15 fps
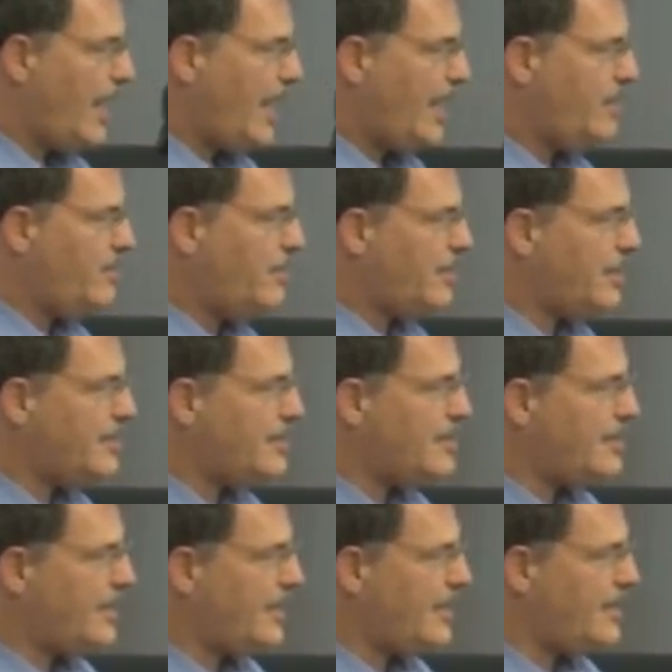And you can
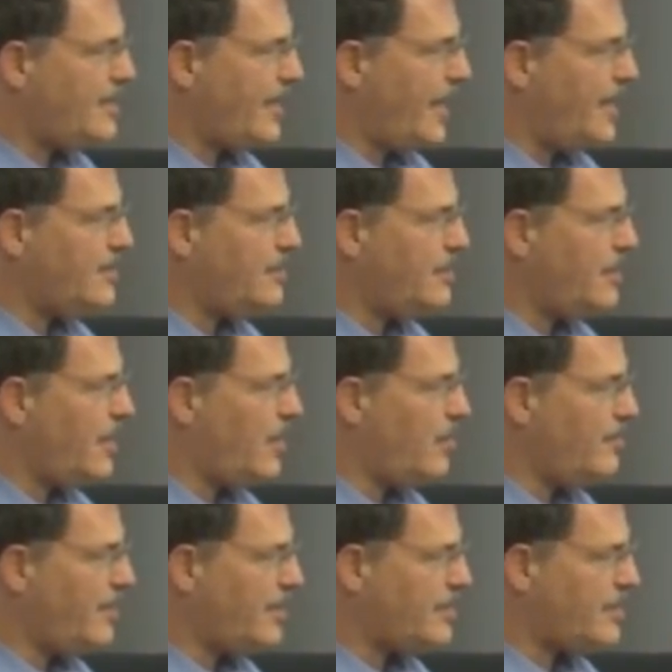see that, you
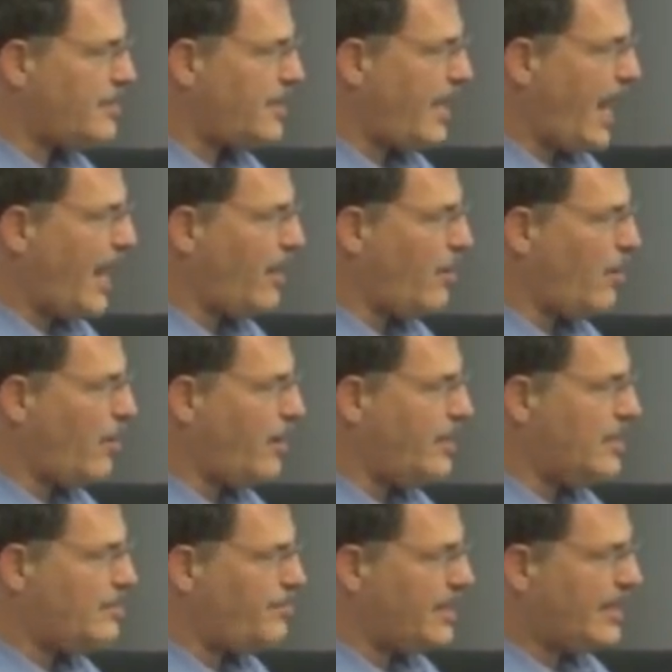know, this category
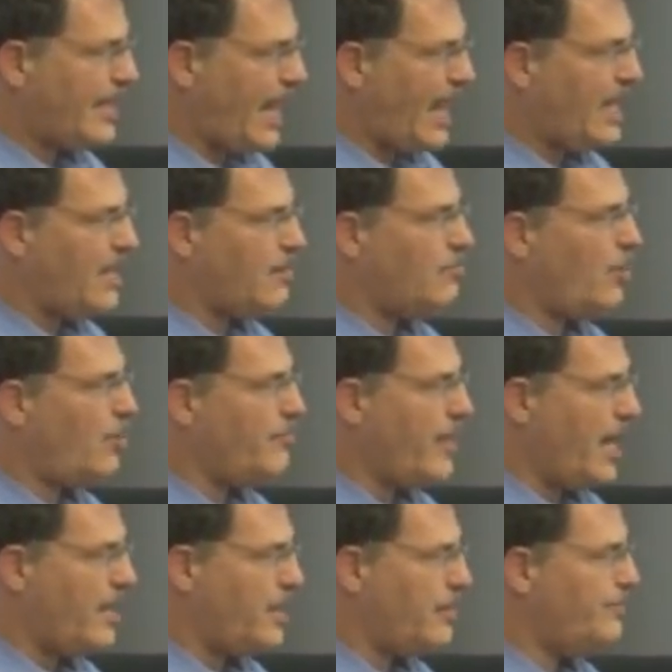has been gaining
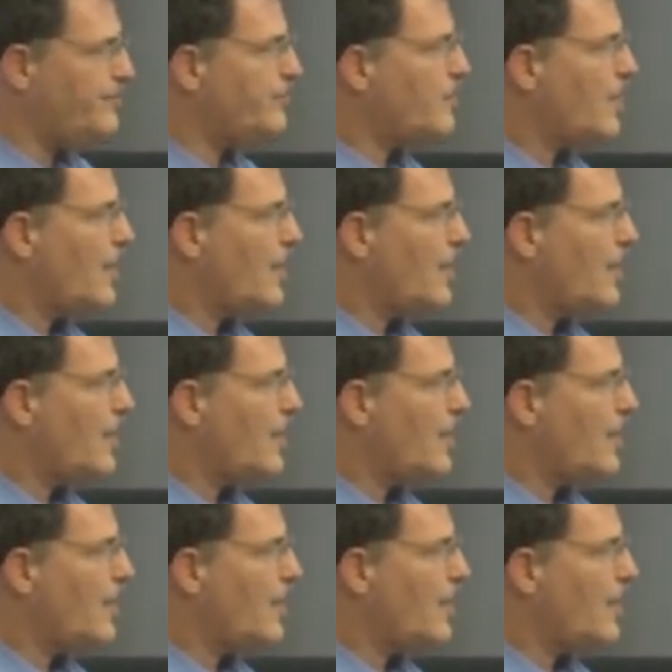momentum.